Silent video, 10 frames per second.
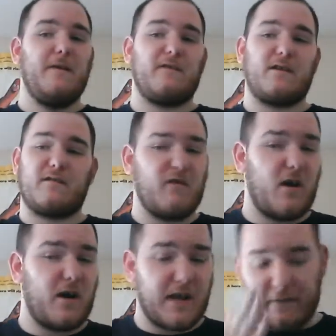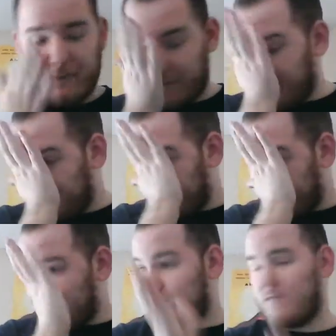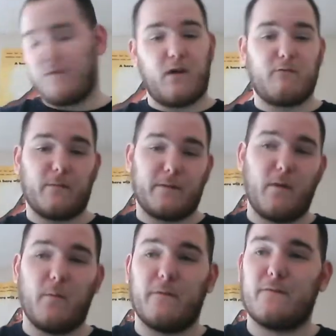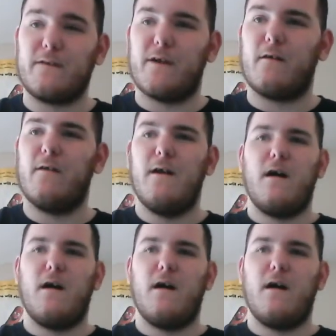Dick Strong and having sort of a heartwarming moment, you know.